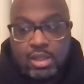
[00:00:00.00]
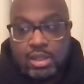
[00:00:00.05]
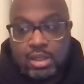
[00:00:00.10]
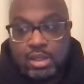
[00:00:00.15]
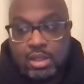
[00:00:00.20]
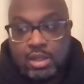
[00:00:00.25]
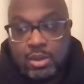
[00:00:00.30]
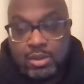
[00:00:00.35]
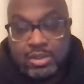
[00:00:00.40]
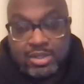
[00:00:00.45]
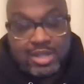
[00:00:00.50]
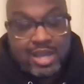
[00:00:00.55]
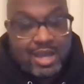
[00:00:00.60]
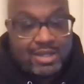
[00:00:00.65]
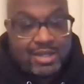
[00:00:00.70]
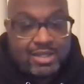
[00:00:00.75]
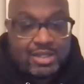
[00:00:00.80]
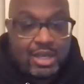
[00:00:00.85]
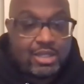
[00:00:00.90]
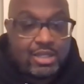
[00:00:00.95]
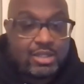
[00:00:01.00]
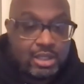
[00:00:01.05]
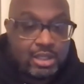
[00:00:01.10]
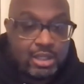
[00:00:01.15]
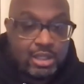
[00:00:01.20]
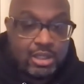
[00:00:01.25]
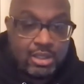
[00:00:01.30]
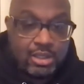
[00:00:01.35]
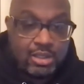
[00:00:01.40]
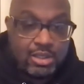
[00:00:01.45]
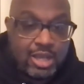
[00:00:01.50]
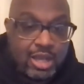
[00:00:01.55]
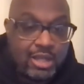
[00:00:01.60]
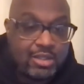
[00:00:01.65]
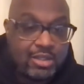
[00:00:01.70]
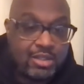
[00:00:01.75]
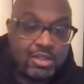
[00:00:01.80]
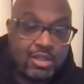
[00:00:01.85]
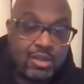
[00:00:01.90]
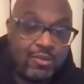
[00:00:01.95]
you know, it's not sexy. It's not
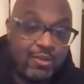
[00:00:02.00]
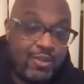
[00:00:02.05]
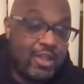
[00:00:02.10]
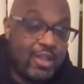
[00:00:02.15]
the stuff.